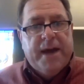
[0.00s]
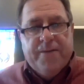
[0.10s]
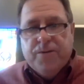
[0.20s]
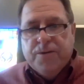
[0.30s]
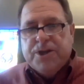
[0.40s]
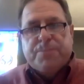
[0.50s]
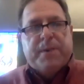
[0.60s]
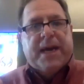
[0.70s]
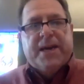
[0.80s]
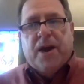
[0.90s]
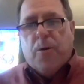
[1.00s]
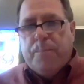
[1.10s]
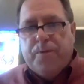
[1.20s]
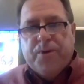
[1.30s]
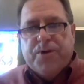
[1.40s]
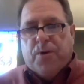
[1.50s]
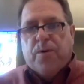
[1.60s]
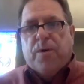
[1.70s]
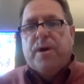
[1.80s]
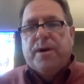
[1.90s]
if we'll just begin to open the
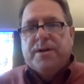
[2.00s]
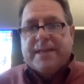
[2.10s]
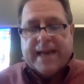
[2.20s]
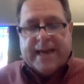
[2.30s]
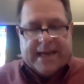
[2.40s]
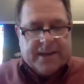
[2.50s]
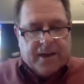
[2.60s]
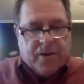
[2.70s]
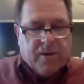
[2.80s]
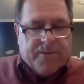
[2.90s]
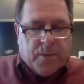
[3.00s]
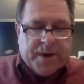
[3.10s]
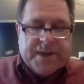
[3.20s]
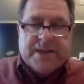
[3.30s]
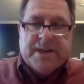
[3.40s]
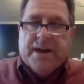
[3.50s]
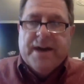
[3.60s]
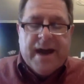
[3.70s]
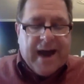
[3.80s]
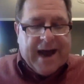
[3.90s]
door to thanking the Lord for what he's done.
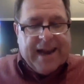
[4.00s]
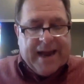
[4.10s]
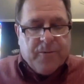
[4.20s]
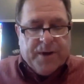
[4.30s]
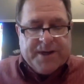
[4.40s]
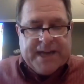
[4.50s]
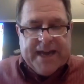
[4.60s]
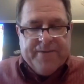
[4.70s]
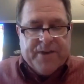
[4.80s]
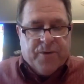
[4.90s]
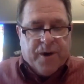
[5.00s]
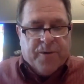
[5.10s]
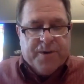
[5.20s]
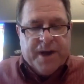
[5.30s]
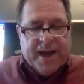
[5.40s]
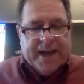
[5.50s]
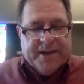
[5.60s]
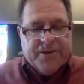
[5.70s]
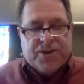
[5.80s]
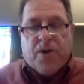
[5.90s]
I like what David wrote in
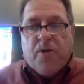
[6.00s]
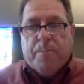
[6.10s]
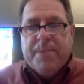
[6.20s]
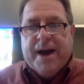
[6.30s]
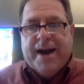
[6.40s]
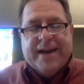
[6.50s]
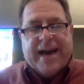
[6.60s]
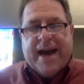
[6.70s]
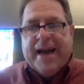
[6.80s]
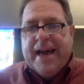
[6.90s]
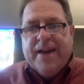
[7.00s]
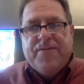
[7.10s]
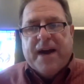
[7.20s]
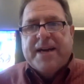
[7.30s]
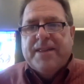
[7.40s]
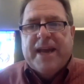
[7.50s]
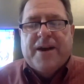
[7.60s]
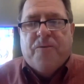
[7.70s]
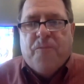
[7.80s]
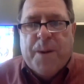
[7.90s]
Psalm 9. I, if I can
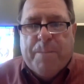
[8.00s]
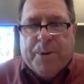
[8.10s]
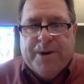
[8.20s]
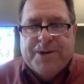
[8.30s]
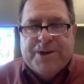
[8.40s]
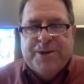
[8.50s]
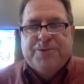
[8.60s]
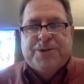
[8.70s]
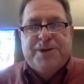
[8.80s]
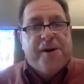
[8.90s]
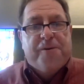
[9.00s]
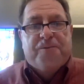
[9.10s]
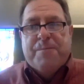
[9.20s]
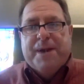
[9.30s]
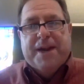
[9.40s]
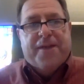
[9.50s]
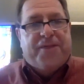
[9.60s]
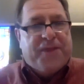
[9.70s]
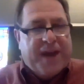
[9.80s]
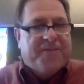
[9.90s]
think of one person who's known for being a
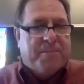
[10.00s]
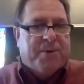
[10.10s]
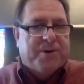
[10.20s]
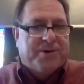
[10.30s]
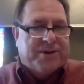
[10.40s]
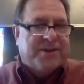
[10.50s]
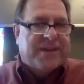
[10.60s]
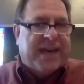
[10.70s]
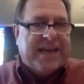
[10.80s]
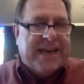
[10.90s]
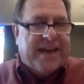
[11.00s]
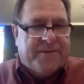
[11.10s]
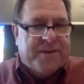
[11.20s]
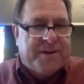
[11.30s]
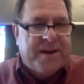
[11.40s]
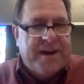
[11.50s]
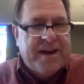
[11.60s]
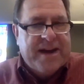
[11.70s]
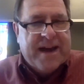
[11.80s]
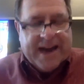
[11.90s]
thankful person, it's King David.
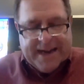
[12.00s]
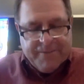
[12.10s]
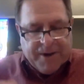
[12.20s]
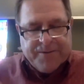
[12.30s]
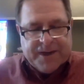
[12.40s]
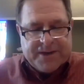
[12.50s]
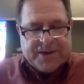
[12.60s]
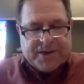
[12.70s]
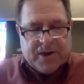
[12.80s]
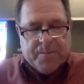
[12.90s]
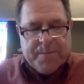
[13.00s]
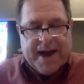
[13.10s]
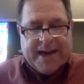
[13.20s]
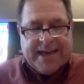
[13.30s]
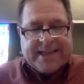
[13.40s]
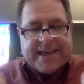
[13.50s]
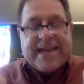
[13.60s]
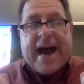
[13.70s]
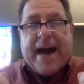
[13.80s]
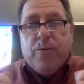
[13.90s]
And he wrote this in Psalm 9. He says, I